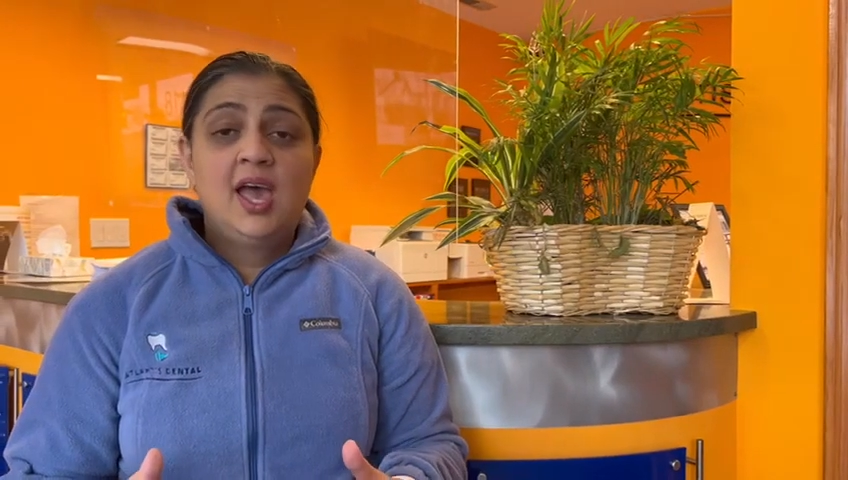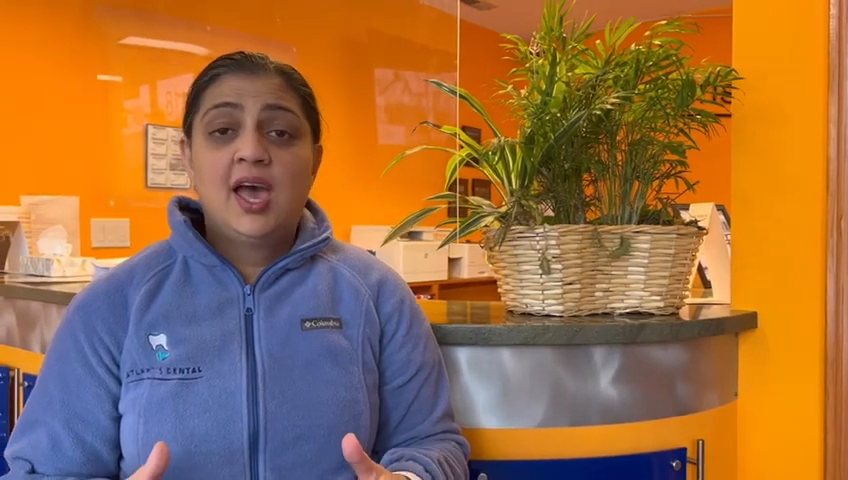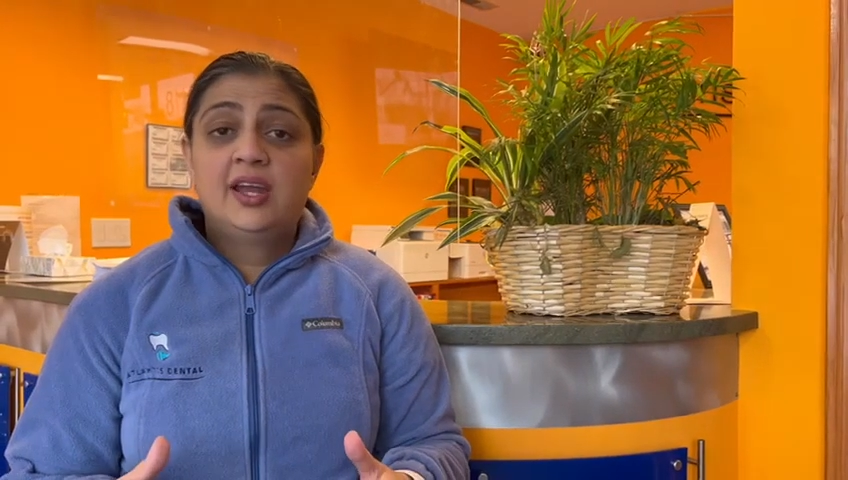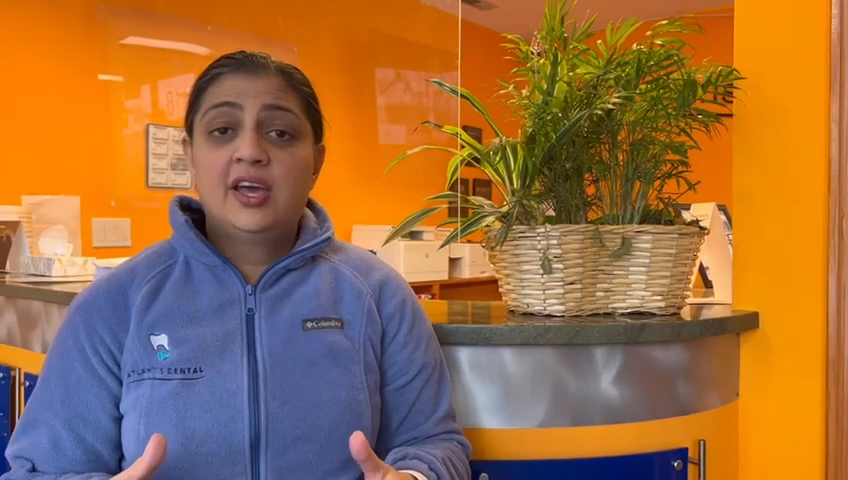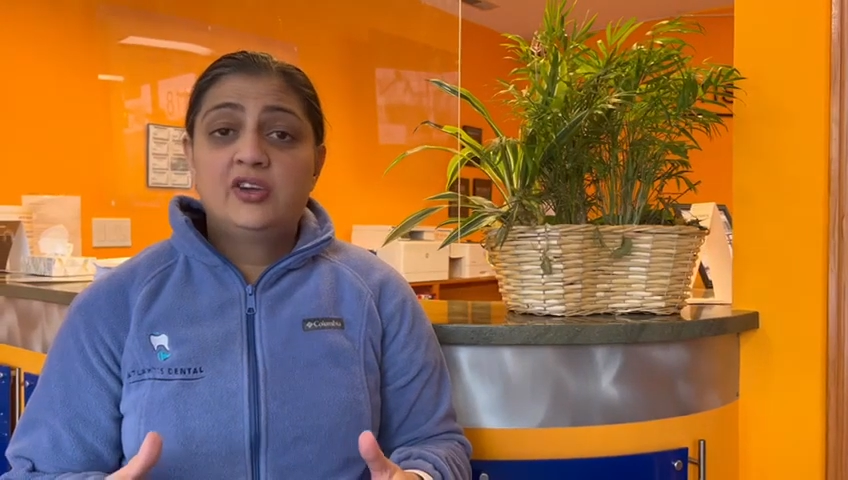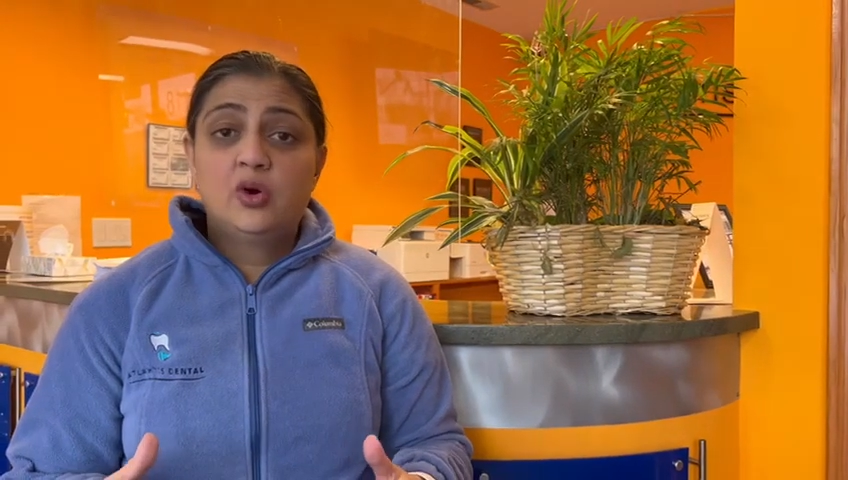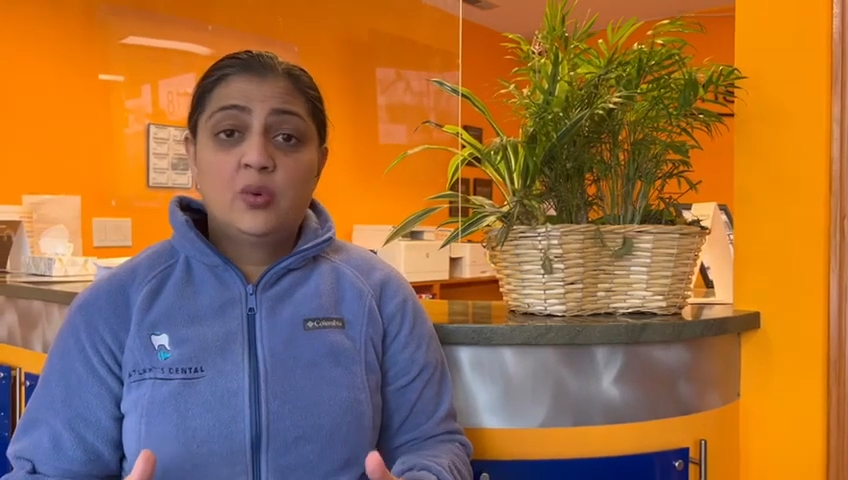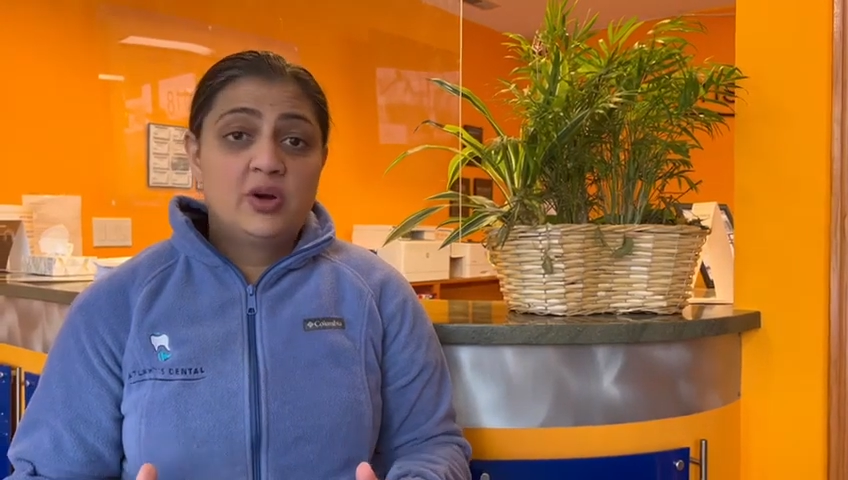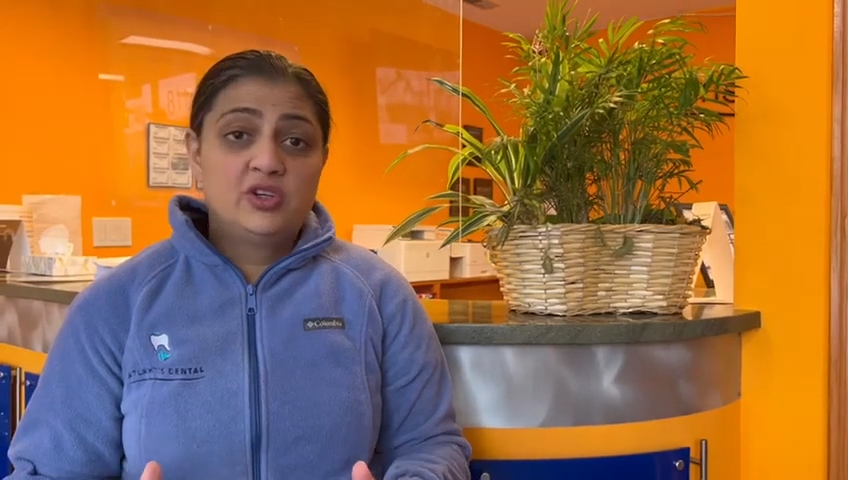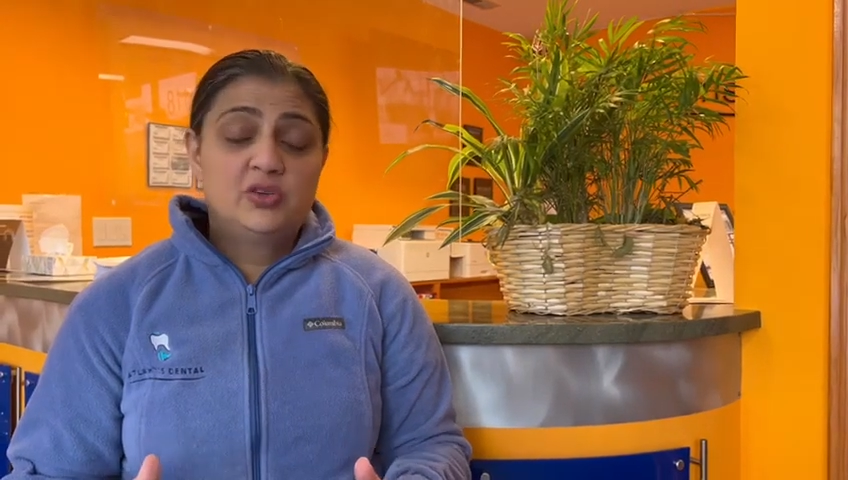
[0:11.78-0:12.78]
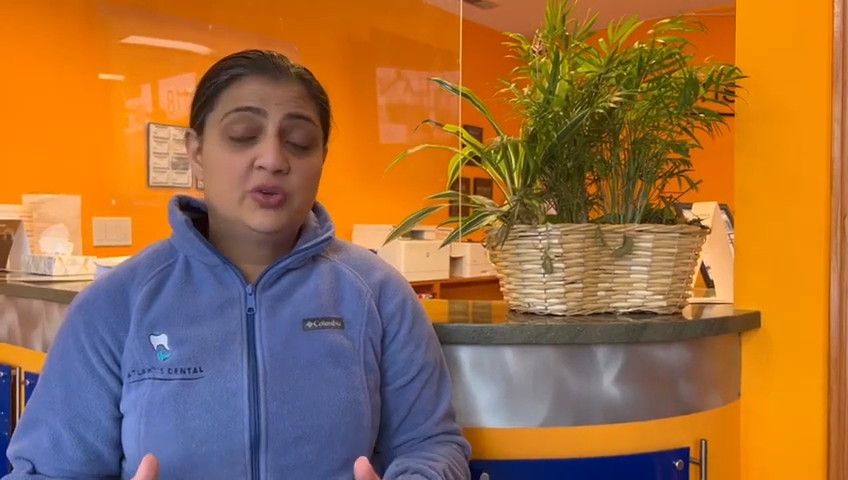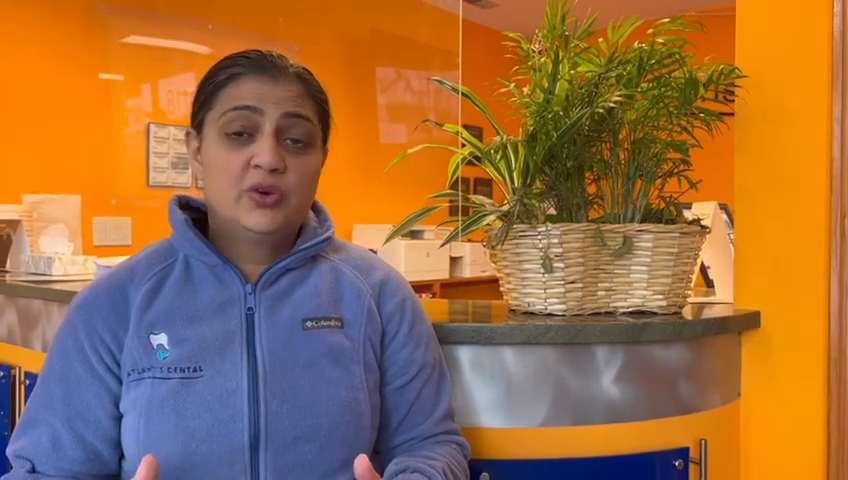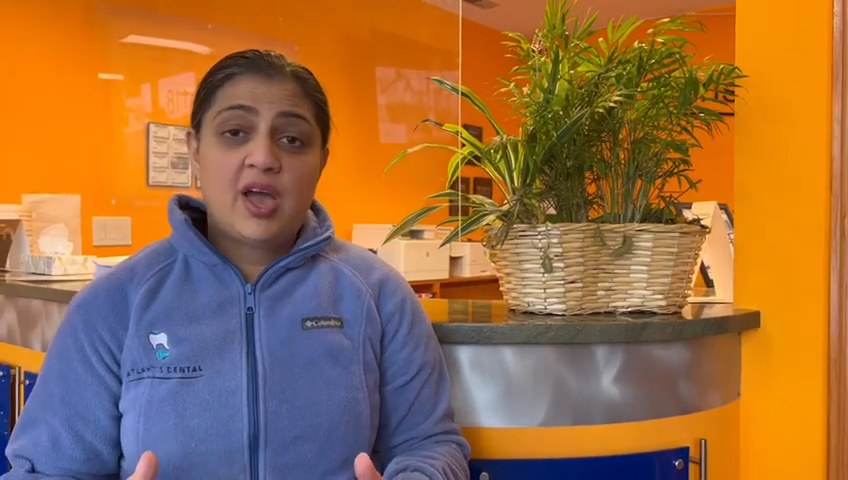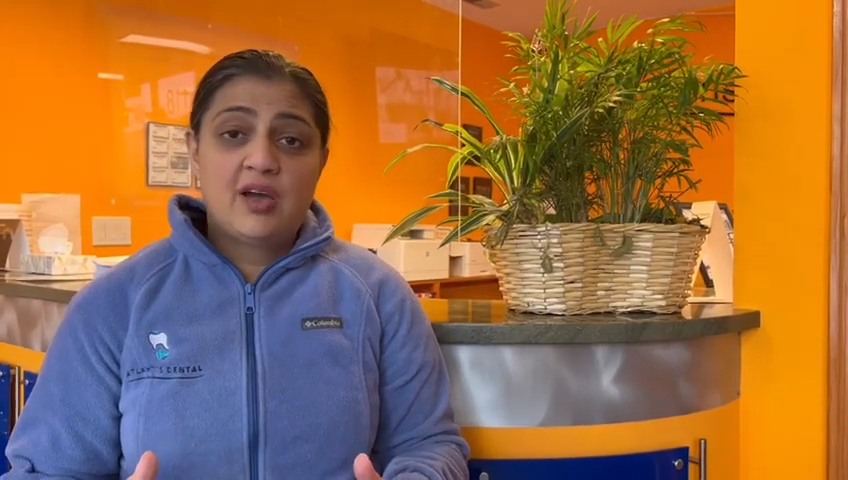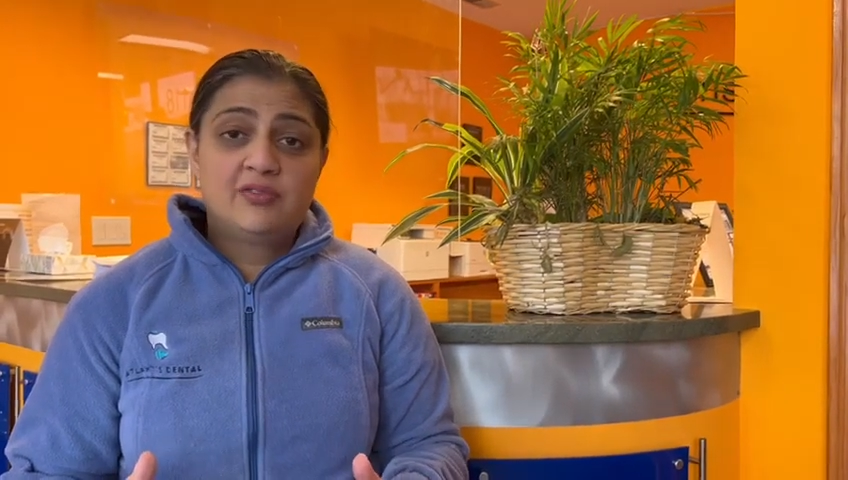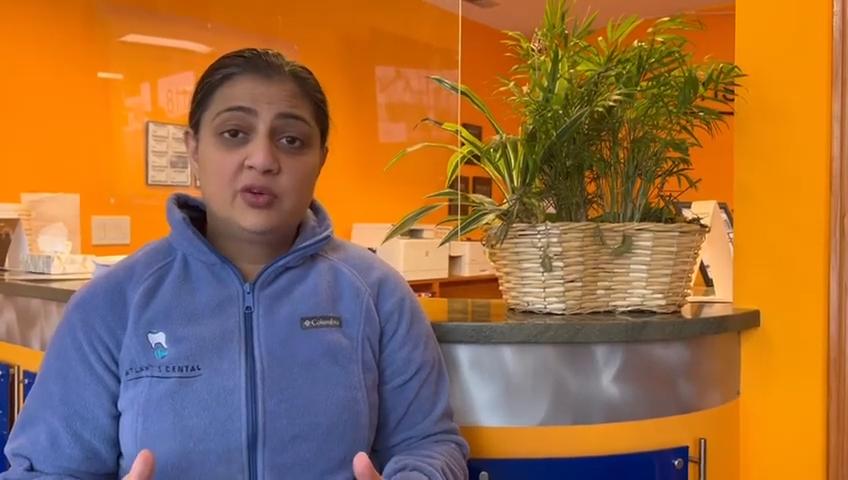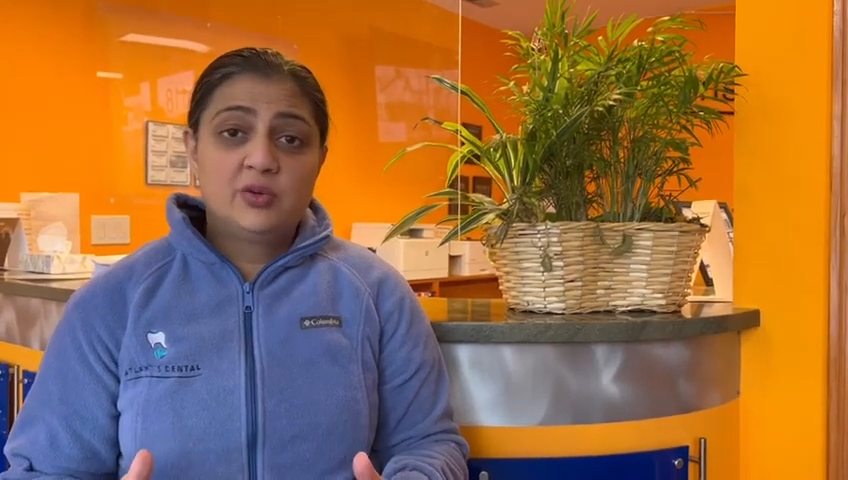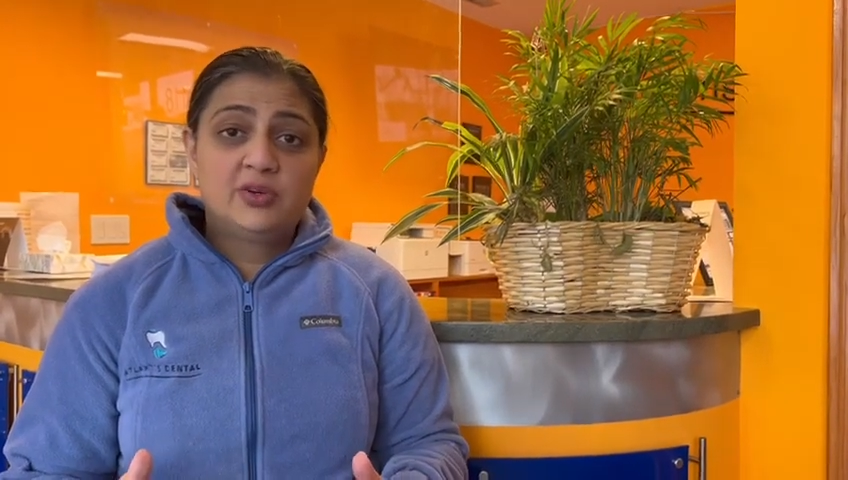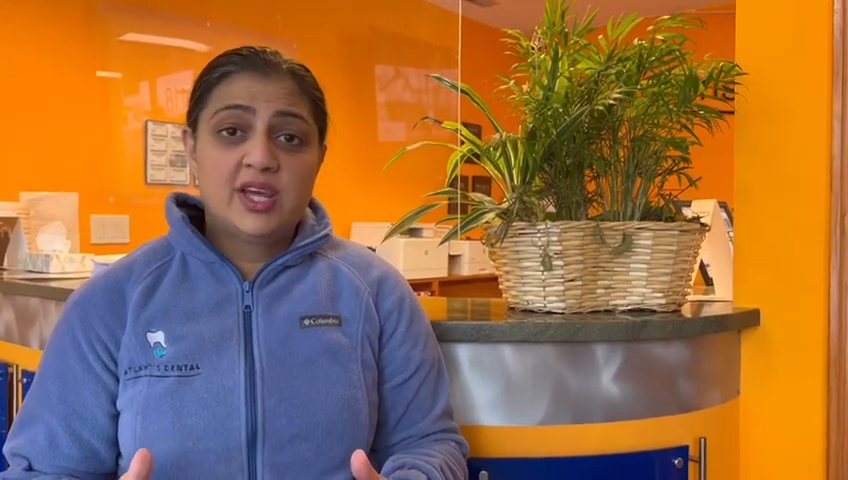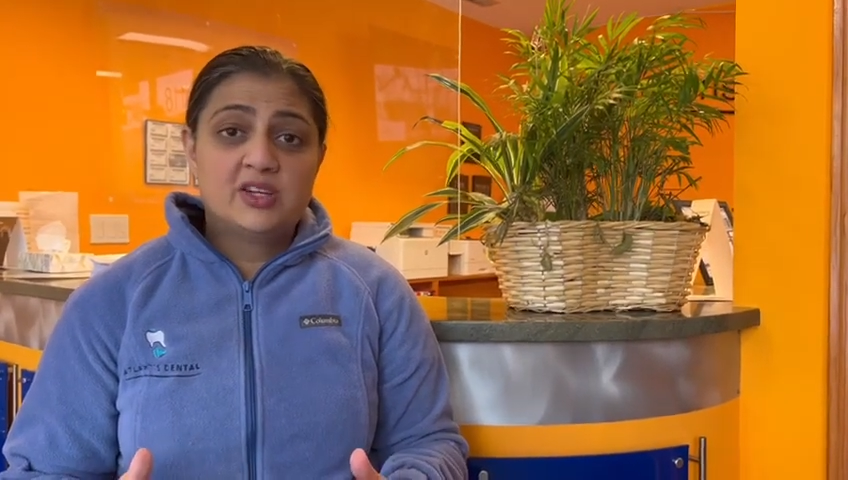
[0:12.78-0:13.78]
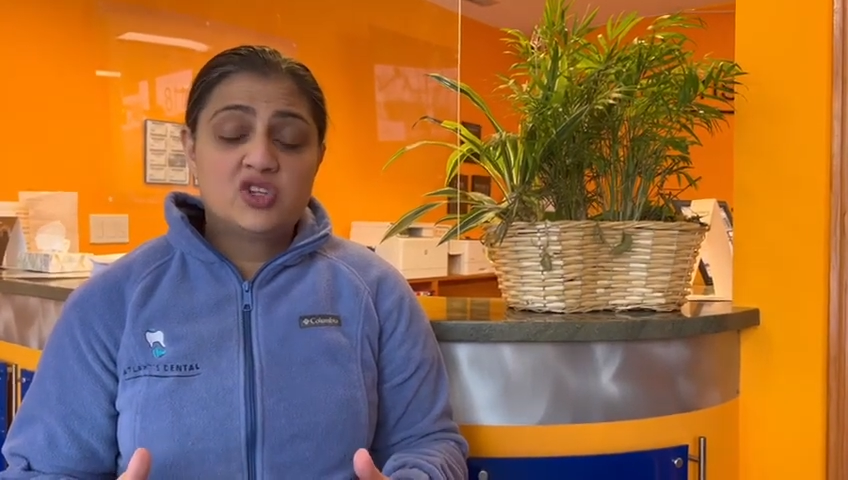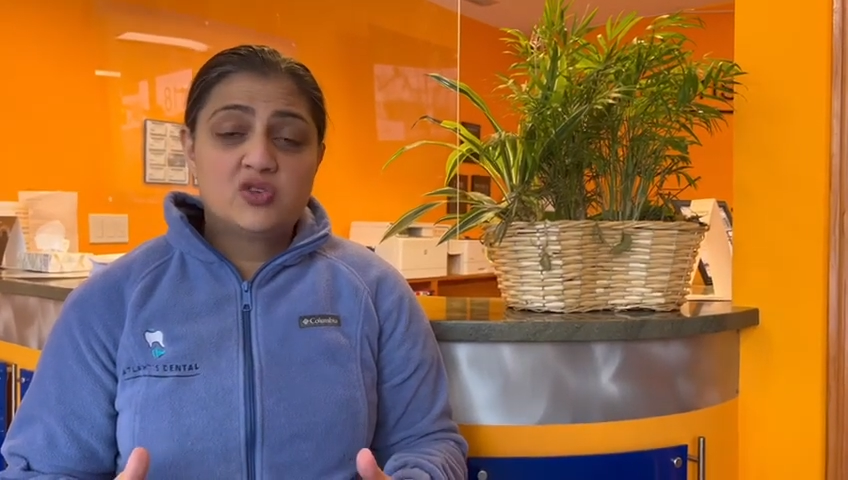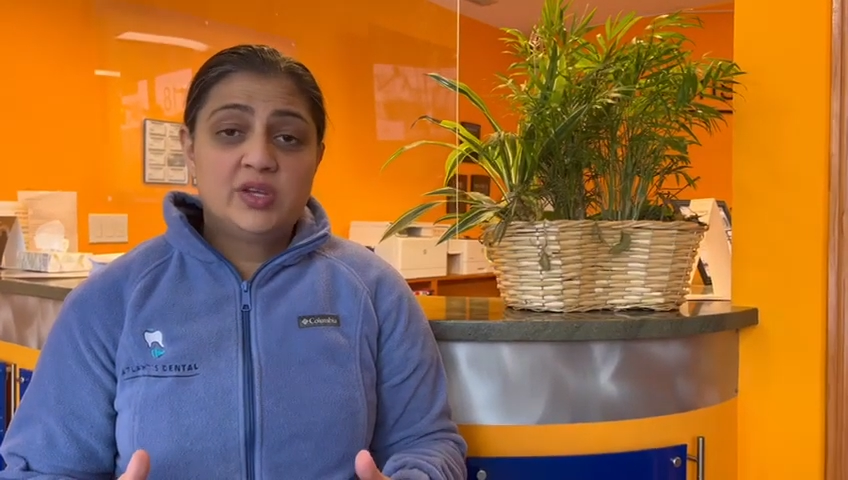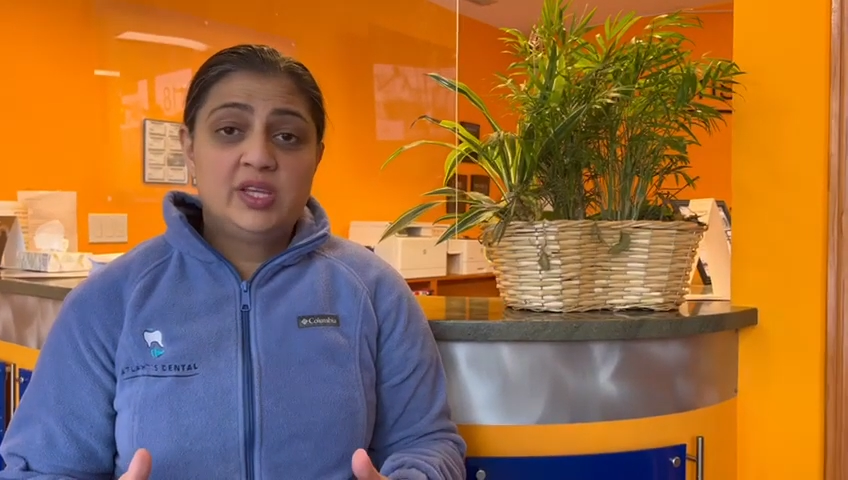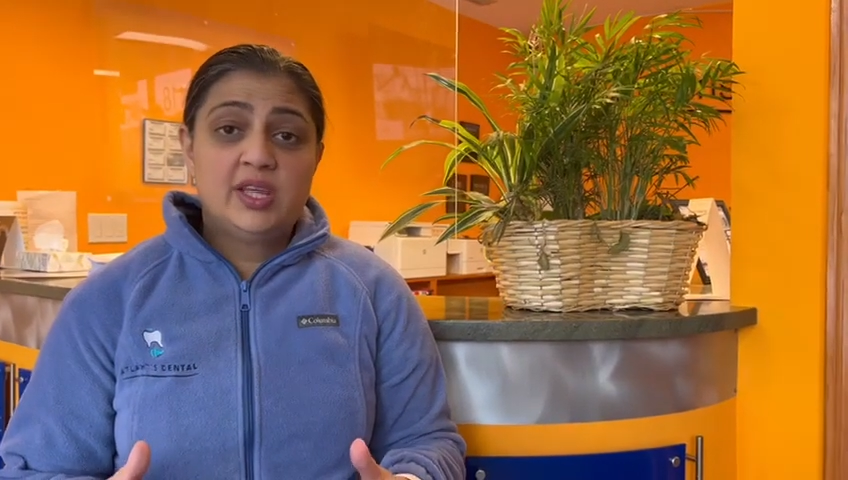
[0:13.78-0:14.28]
and I don't want you to have to do dentistry